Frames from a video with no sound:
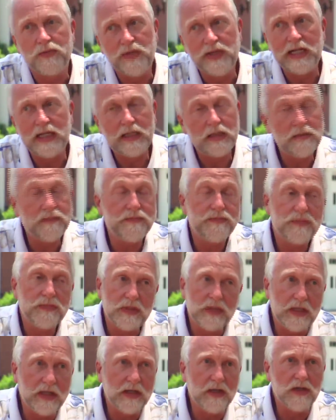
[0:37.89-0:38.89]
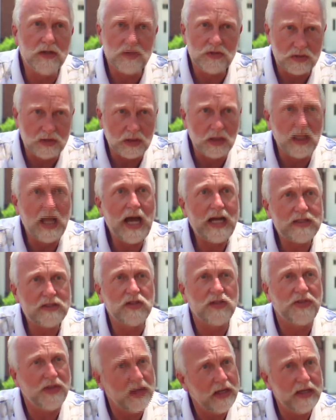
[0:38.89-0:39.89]
Well, there's lots
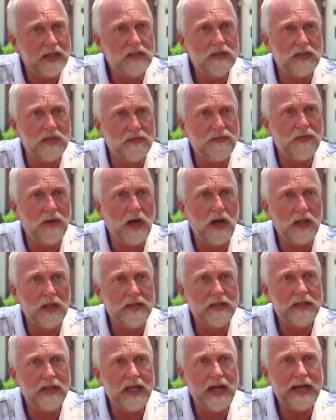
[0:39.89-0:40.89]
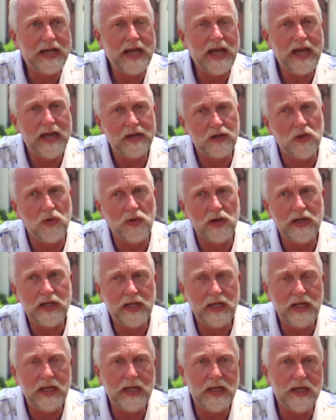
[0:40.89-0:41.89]
of things that fall into that category,
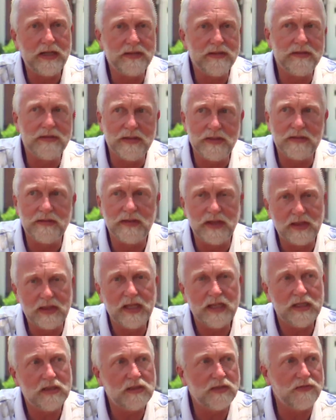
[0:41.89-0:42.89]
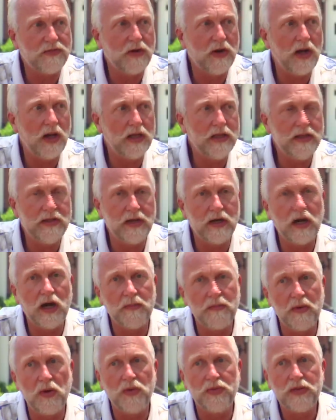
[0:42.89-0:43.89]
and the things that fall in there
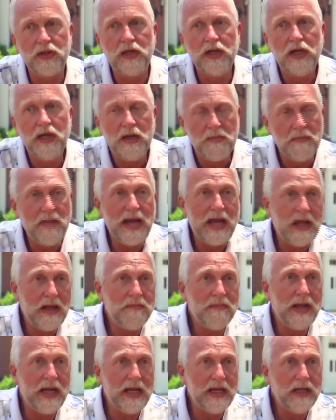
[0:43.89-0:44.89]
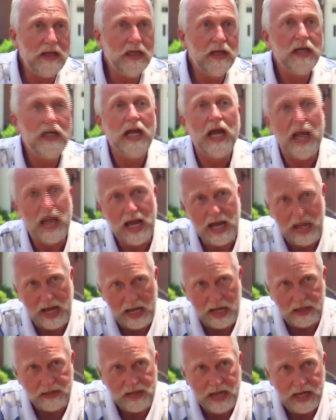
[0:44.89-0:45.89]
are both man-made
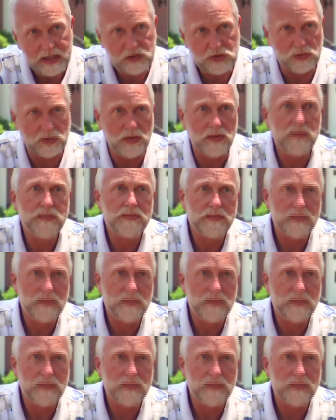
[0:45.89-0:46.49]
and natural